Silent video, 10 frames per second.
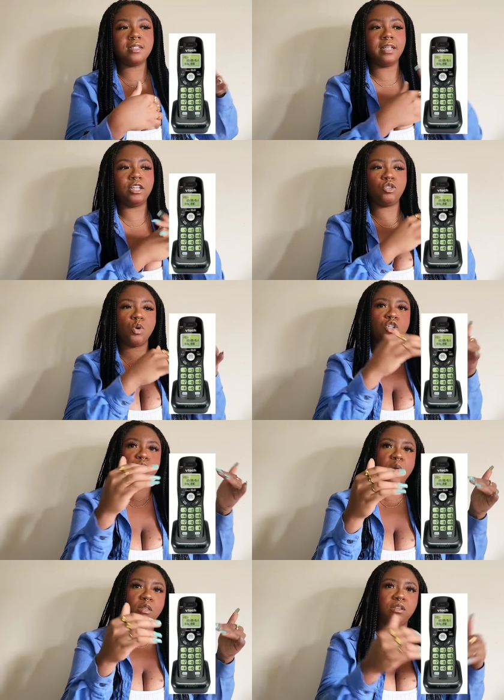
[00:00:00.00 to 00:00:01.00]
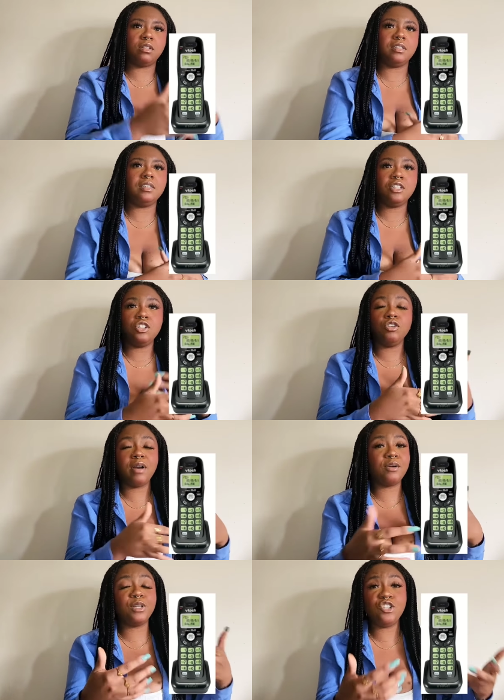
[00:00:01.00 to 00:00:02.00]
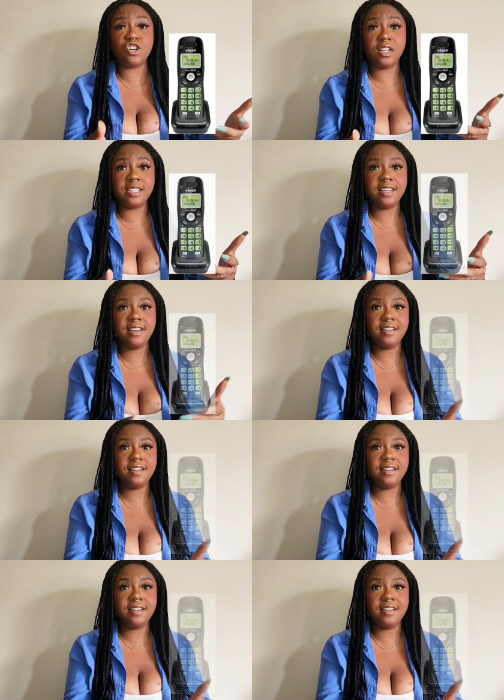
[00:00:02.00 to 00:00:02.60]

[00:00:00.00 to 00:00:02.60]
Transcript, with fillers: Like George Smith, Gregory Johnson?